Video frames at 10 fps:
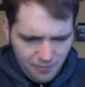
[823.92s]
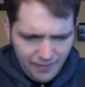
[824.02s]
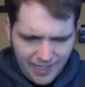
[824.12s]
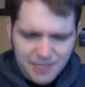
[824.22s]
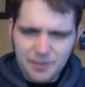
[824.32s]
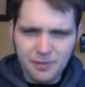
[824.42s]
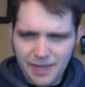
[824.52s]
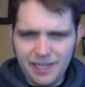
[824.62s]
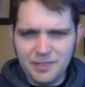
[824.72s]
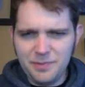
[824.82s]
hospital
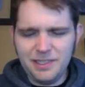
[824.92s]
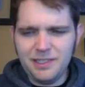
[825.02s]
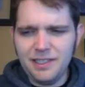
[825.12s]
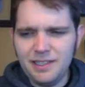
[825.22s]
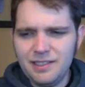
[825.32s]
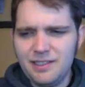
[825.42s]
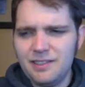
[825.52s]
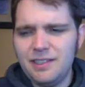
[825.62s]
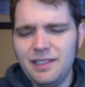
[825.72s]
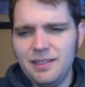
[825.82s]
management, and
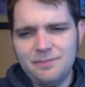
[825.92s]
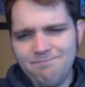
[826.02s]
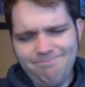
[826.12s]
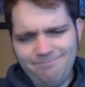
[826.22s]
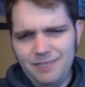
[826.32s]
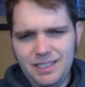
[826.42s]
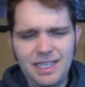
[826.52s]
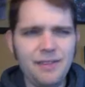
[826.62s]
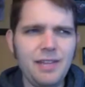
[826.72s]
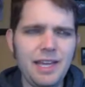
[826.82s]
it's
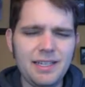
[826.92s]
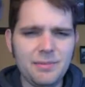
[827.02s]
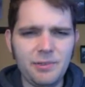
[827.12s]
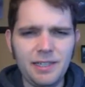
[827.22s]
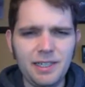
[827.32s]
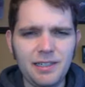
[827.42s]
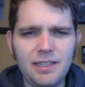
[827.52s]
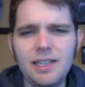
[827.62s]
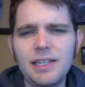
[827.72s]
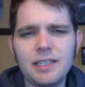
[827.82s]
not even that, it's more like a
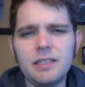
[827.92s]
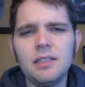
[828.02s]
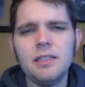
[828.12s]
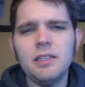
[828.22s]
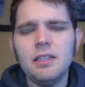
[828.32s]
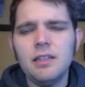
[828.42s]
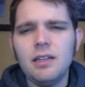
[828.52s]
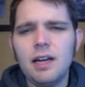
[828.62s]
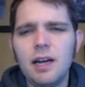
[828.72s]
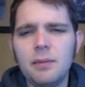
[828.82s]
clinic.
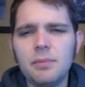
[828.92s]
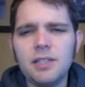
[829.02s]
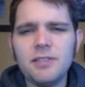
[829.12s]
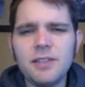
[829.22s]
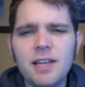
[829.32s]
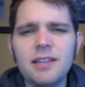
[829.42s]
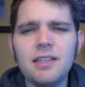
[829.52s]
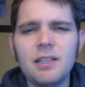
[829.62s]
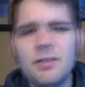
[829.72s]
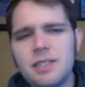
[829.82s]
But there's a lot that
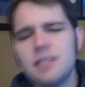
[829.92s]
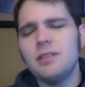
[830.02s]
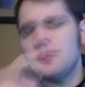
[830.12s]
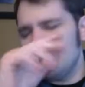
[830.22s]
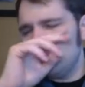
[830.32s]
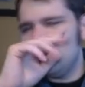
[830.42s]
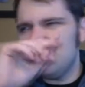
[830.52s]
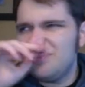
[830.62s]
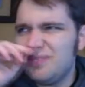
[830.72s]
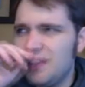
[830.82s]
goes into
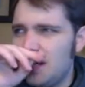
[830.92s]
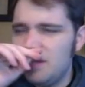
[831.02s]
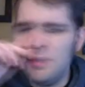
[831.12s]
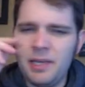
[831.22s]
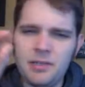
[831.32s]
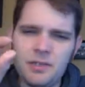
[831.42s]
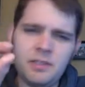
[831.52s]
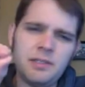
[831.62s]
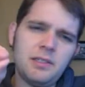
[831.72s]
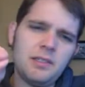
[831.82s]
getting
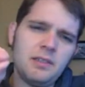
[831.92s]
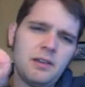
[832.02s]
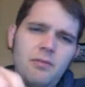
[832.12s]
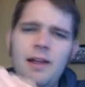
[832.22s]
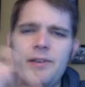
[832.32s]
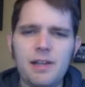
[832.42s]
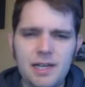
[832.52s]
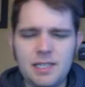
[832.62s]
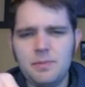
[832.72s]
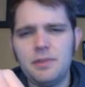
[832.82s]
patients around a
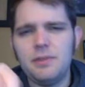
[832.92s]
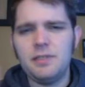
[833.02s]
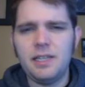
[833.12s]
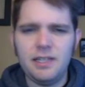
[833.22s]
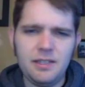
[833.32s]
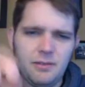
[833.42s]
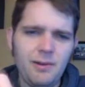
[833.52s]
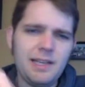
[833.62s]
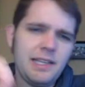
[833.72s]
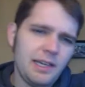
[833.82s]
hospital and getting the
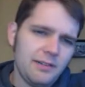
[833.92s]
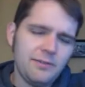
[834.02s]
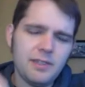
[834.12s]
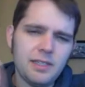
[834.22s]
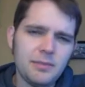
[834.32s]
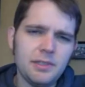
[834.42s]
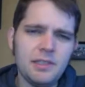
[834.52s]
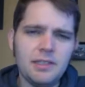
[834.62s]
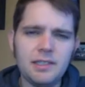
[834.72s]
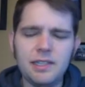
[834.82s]
right care for them,
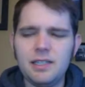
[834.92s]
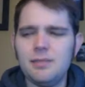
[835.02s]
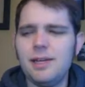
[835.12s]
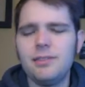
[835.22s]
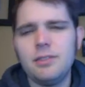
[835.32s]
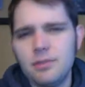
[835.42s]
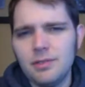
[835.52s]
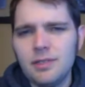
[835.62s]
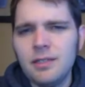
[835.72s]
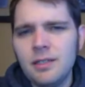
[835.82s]
and getting them out the
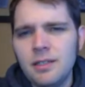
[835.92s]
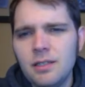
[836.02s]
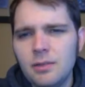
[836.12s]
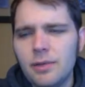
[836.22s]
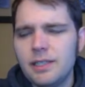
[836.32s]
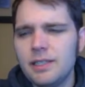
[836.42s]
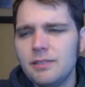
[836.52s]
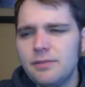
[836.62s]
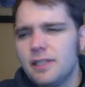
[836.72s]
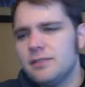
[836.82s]
door quickly and
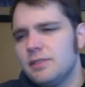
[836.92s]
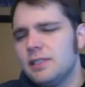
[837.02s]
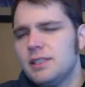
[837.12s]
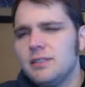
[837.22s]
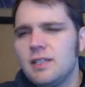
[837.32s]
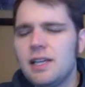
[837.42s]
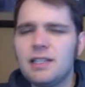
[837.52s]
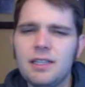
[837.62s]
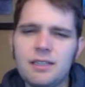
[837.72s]
effectively. And there's a lot of